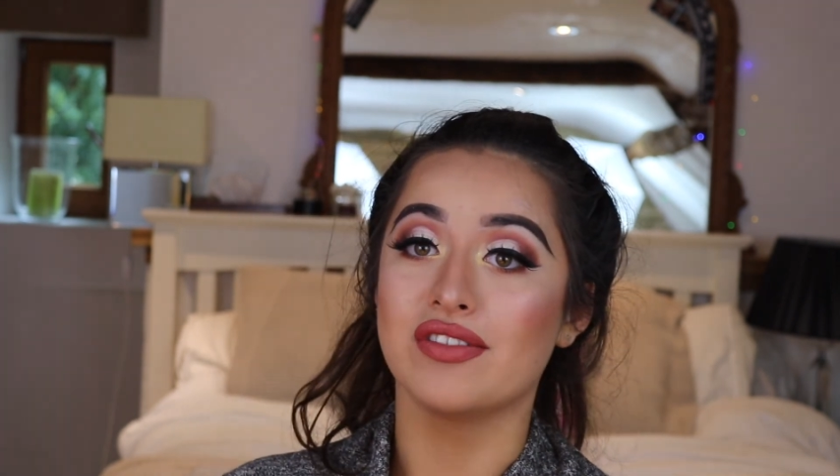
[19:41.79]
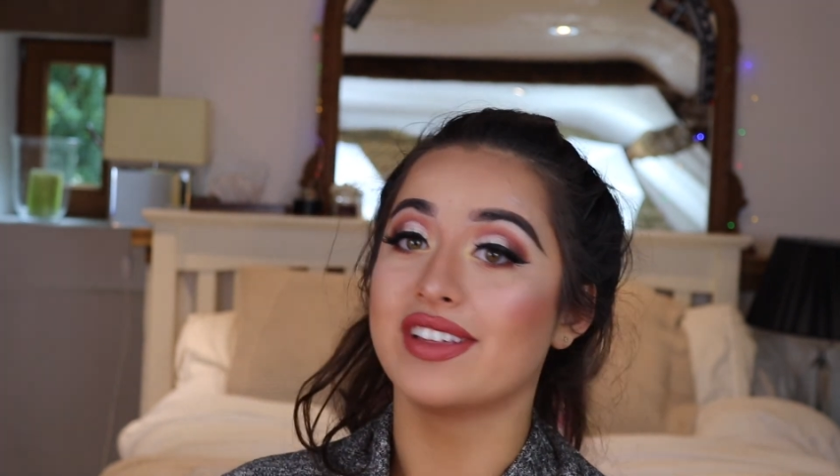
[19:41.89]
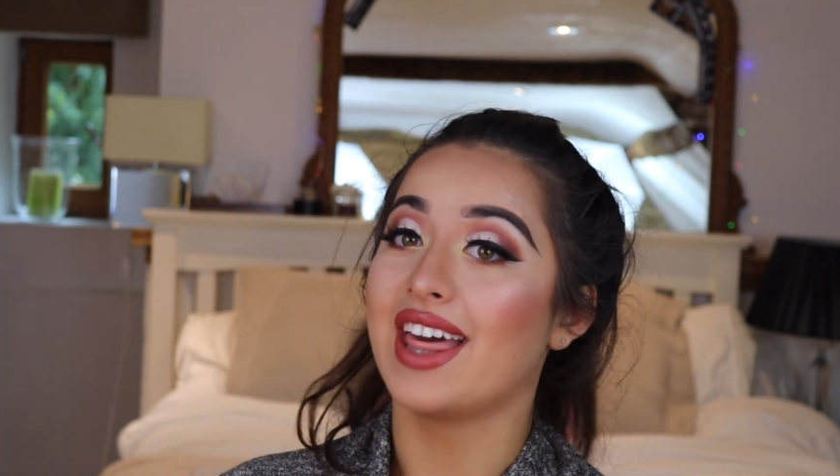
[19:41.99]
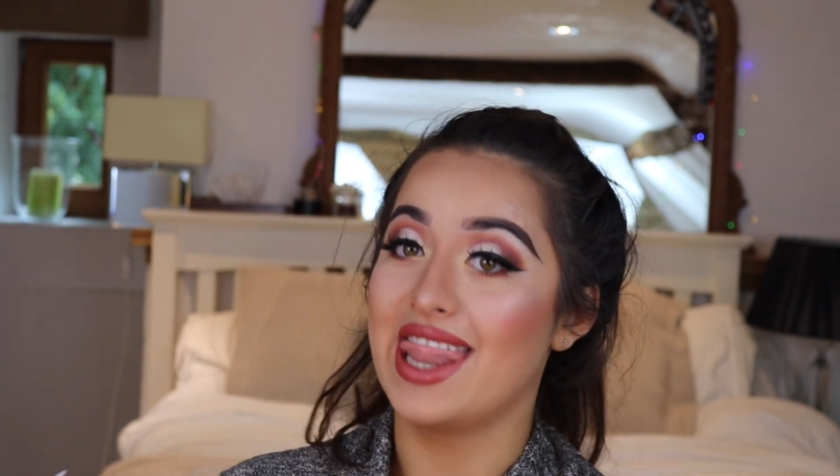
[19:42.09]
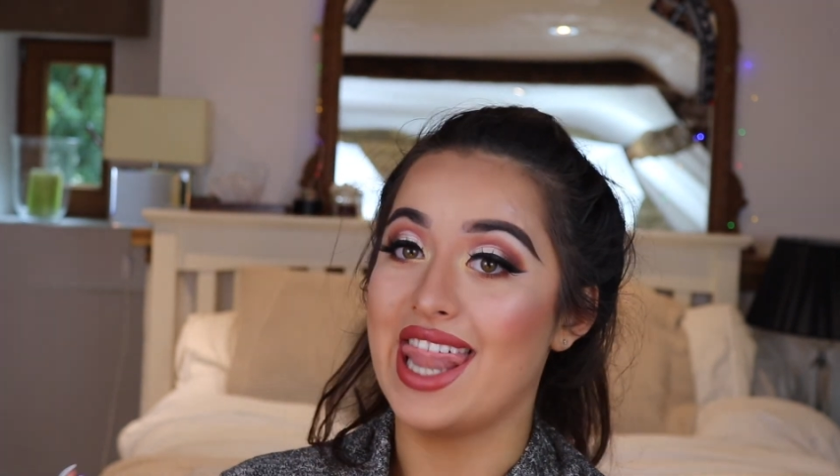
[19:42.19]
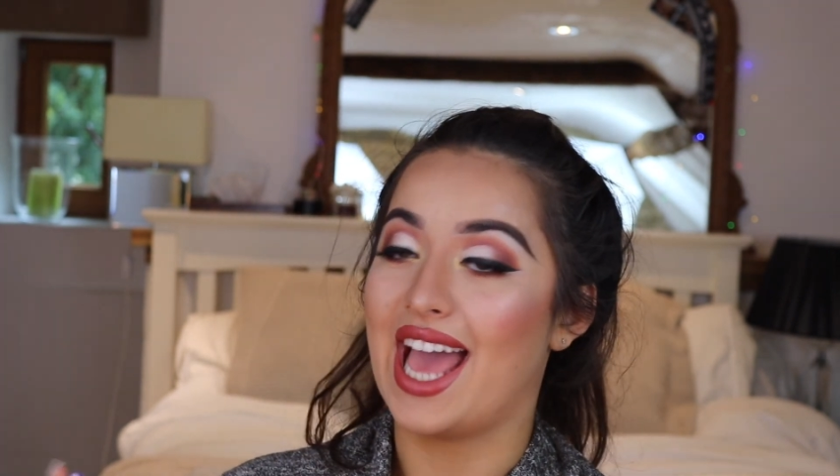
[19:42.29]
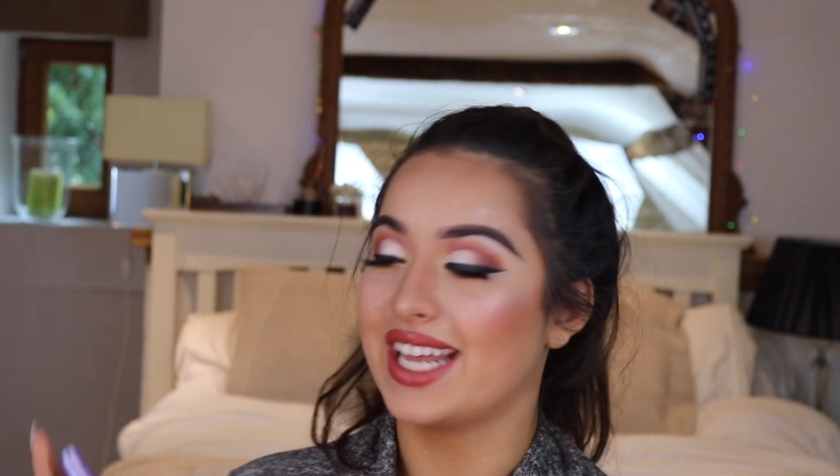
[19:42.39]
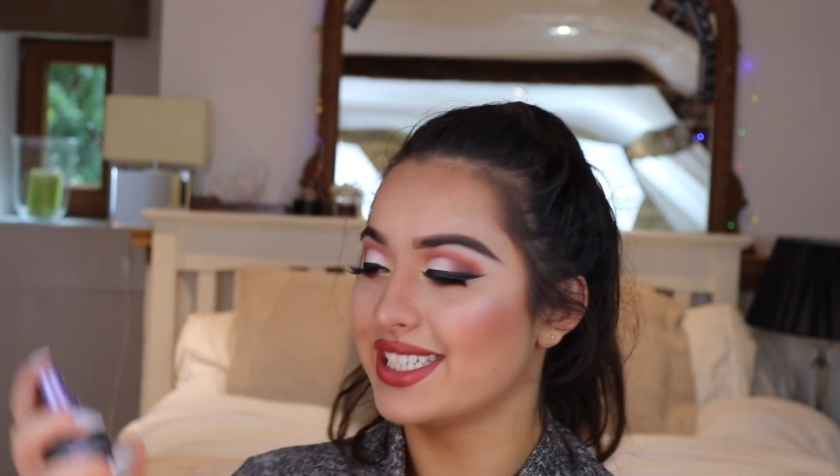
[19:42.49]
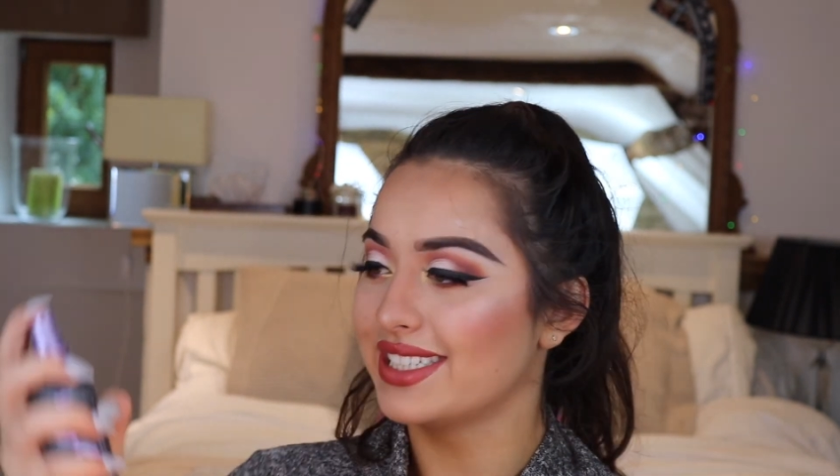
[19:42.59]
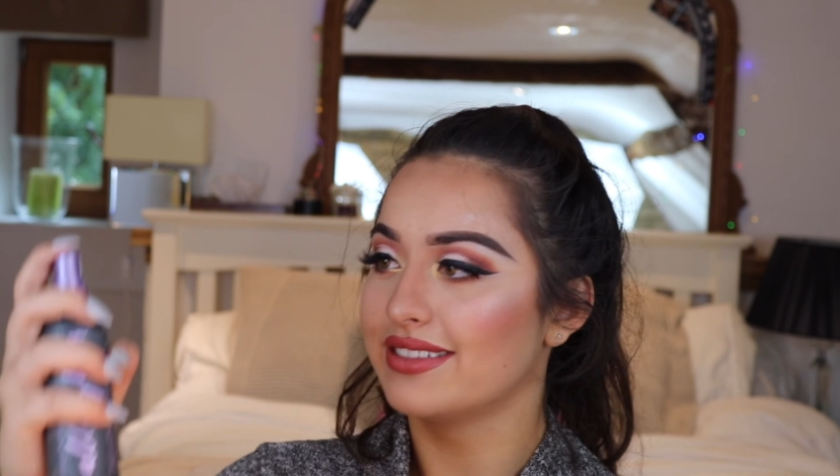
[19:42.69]
of
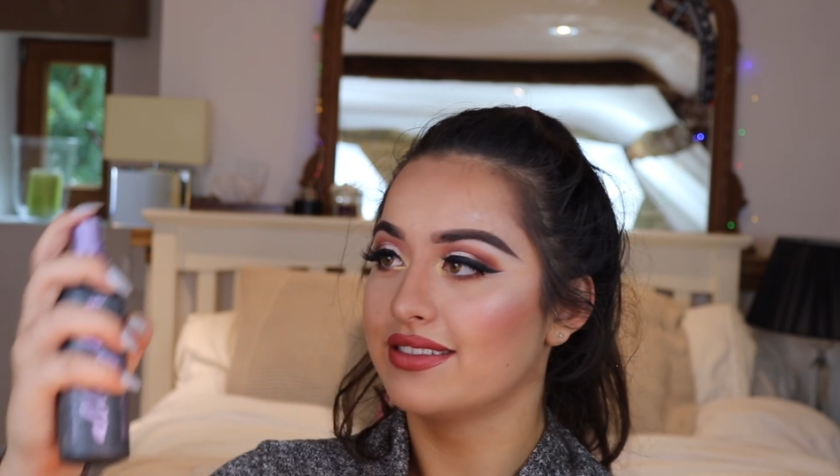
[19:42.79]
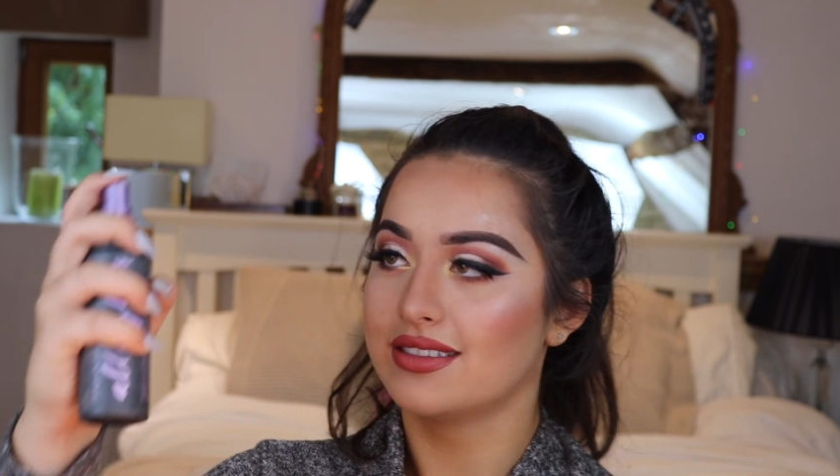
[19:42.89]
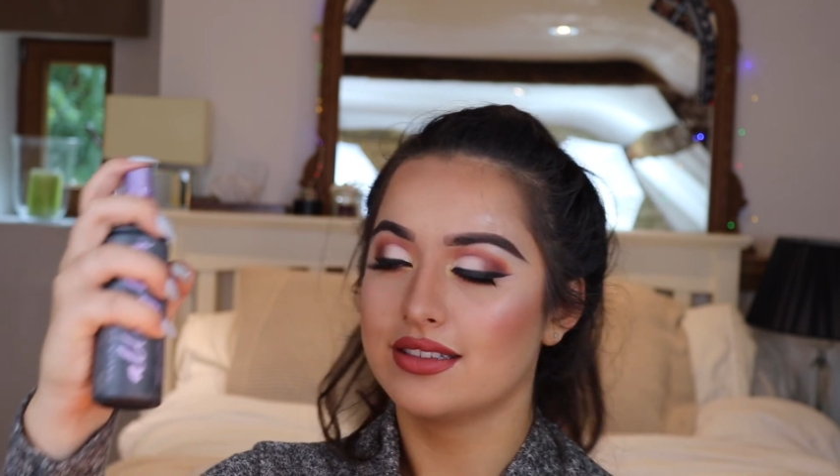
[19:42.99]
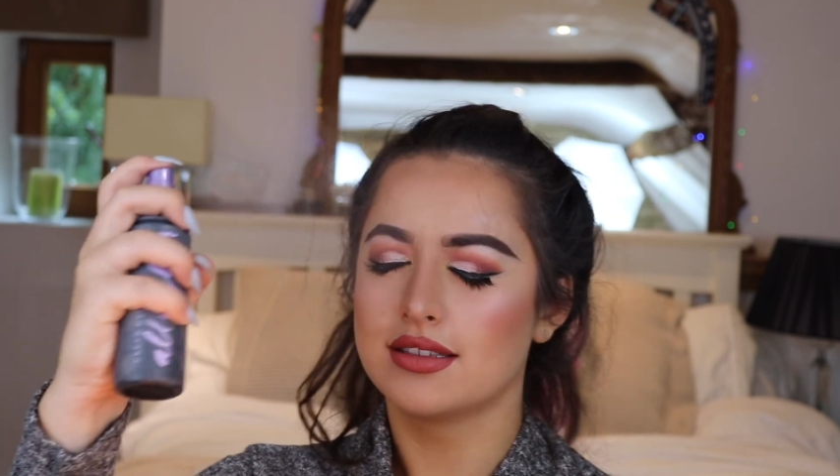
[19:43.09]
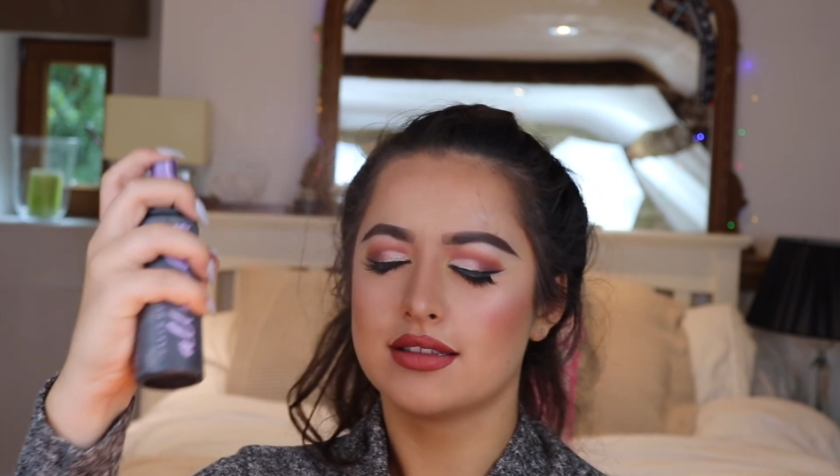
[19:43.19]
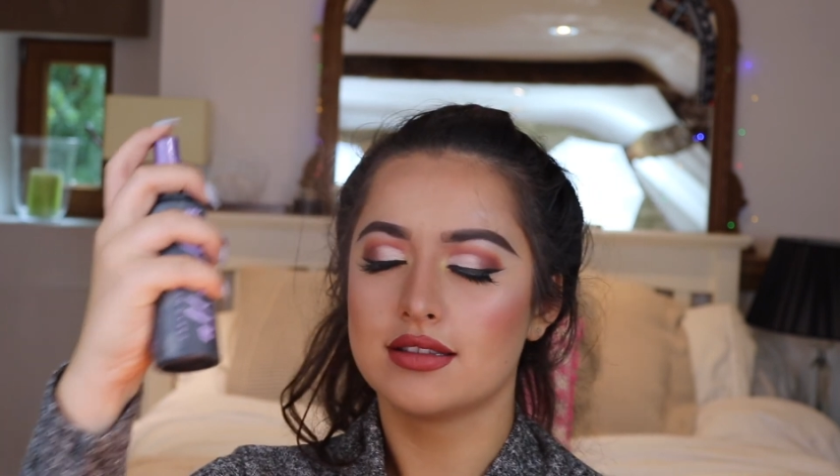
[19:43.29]
that.